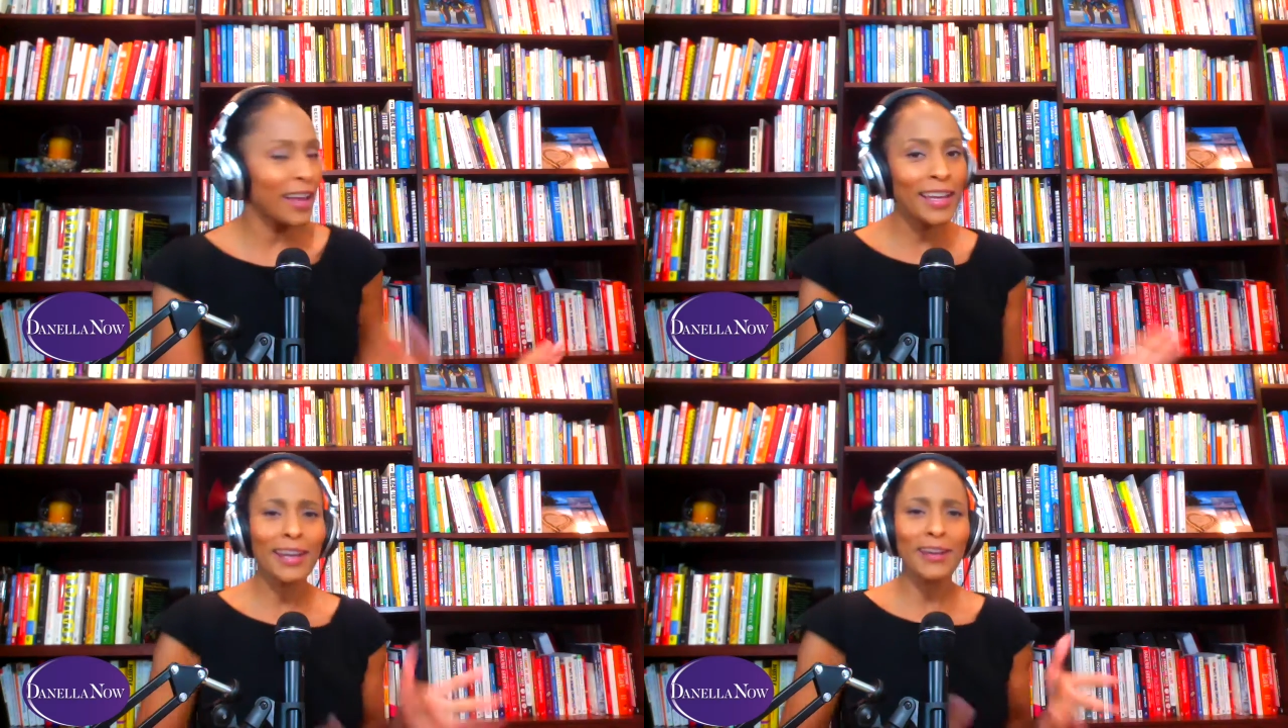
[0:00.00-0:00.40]

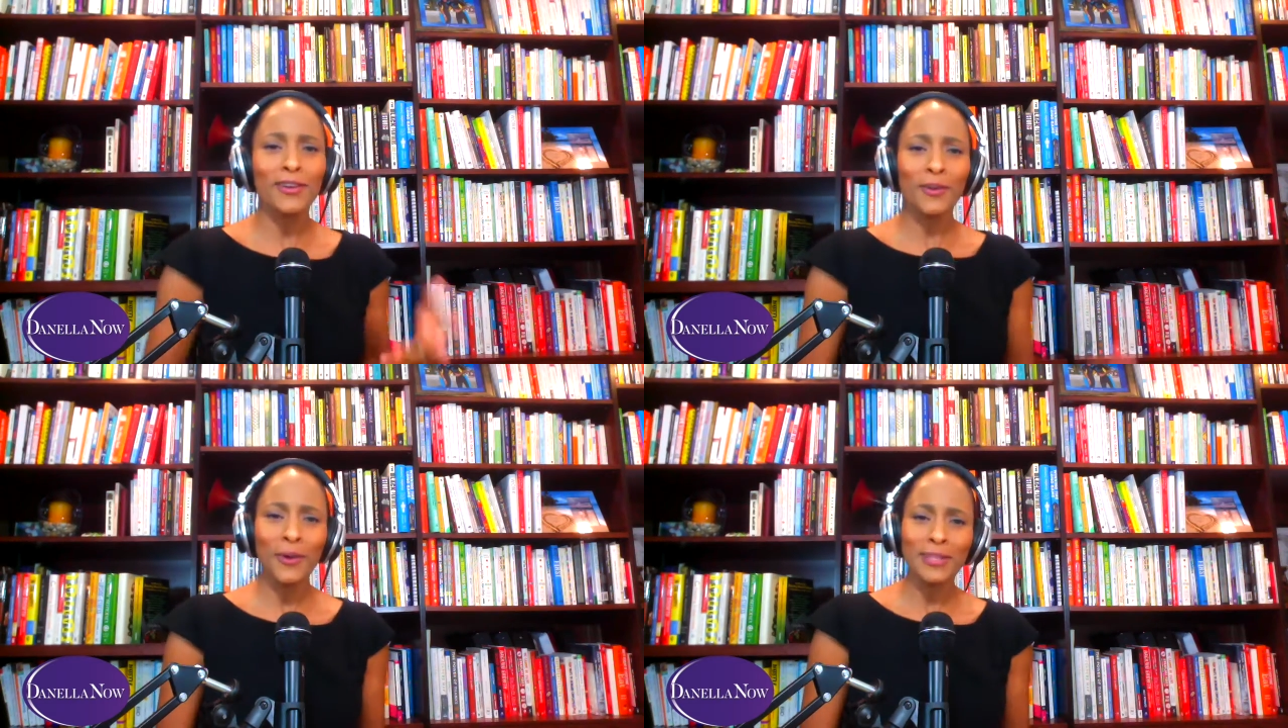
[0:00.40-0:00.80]
And it
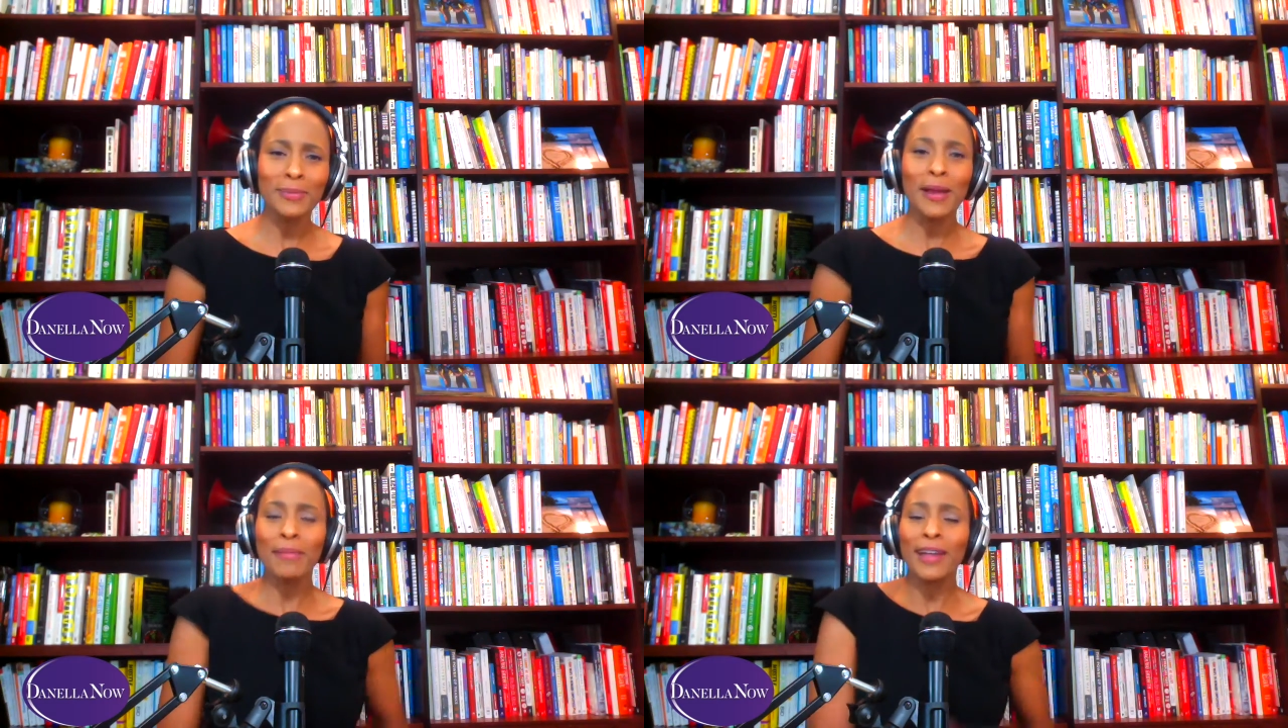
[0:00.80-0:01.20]

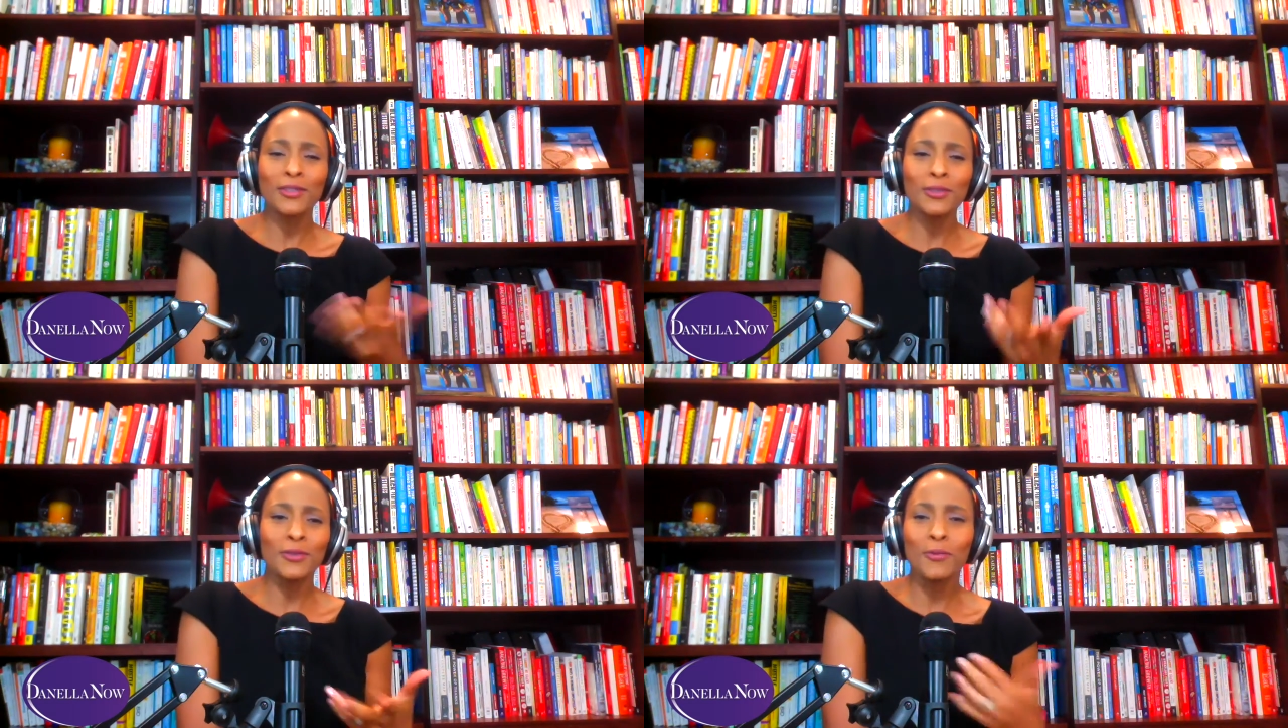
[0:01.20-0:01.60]
annoys me. I'm
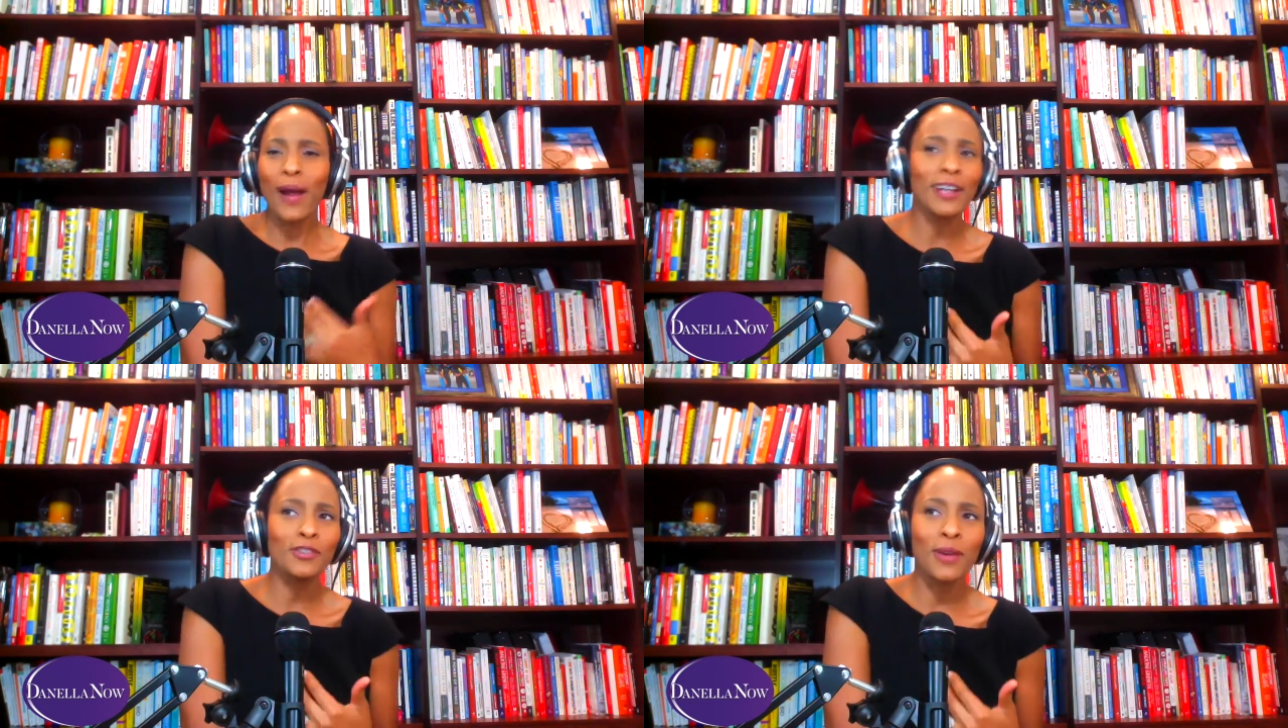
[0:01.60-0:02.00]
like, dude,
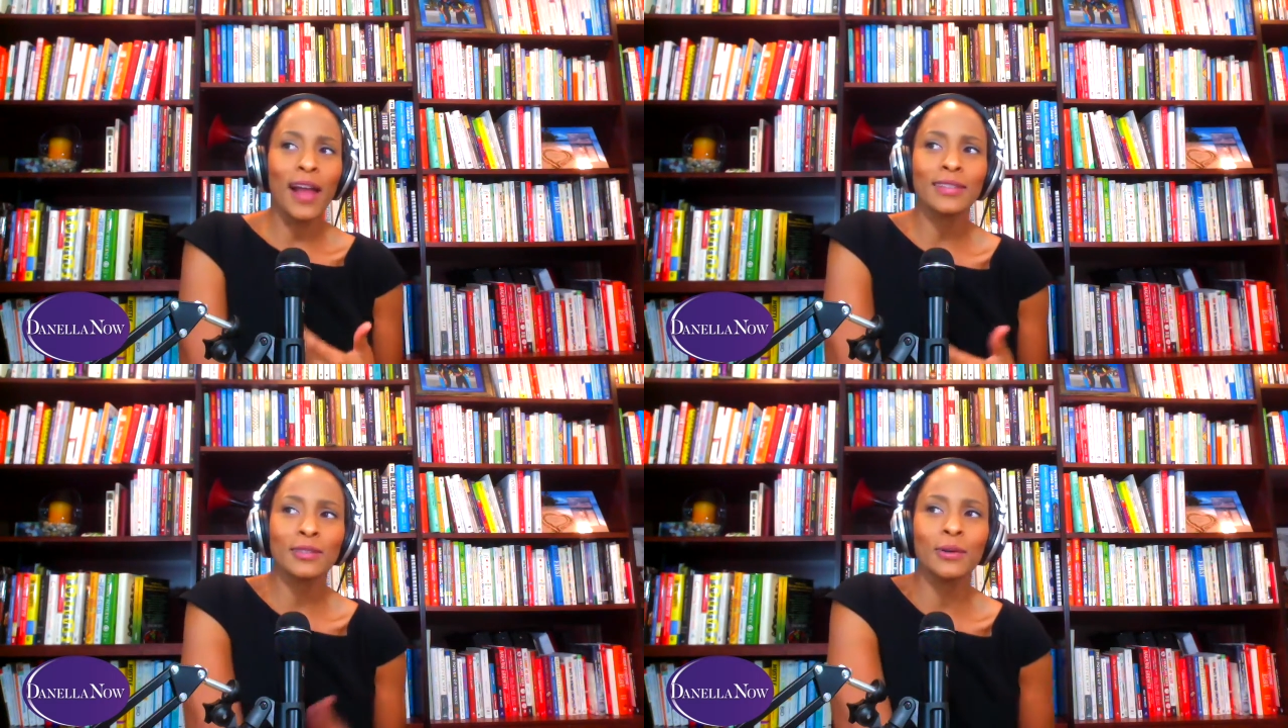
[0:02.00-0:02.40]
why did you
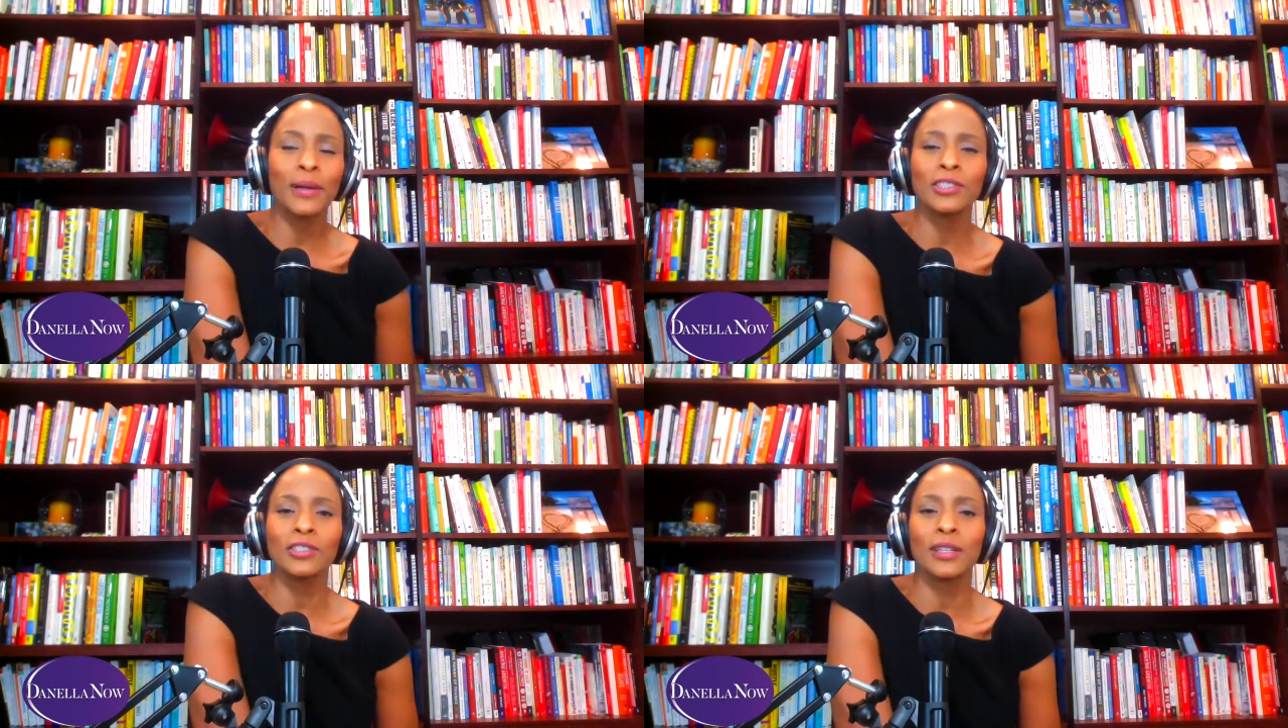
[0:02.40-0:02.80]
ask the
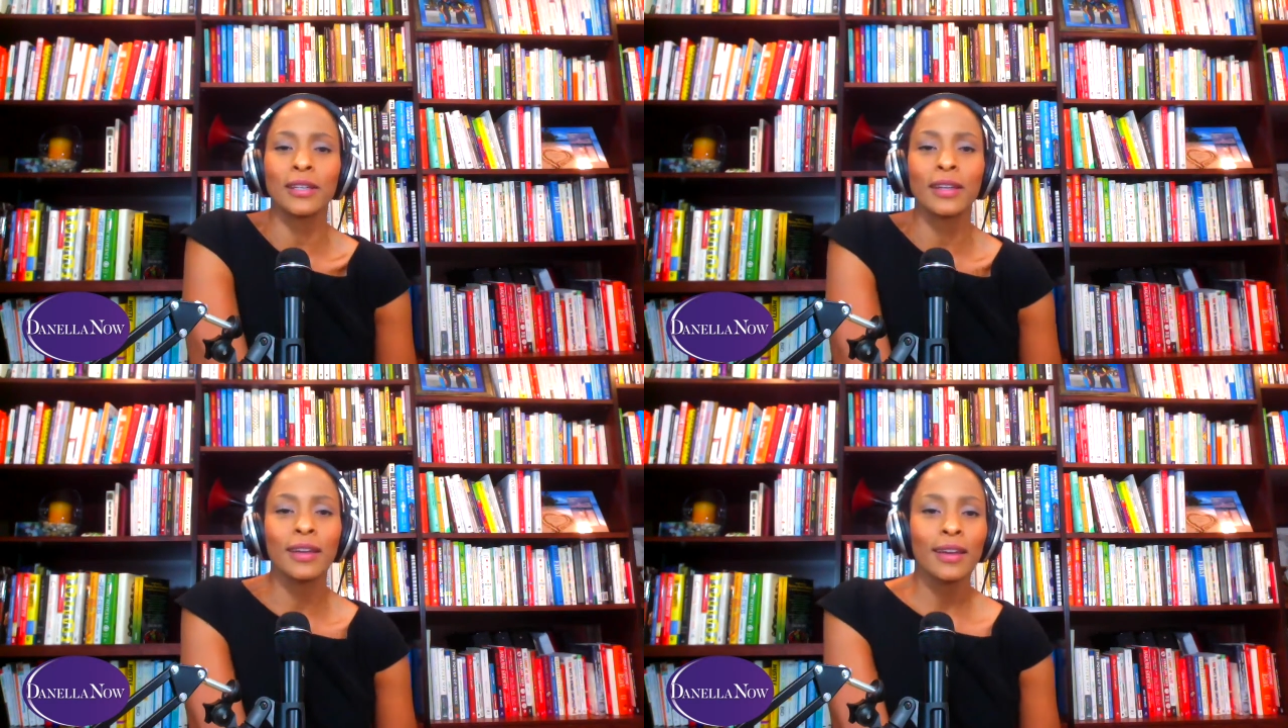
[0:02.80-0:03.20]
question?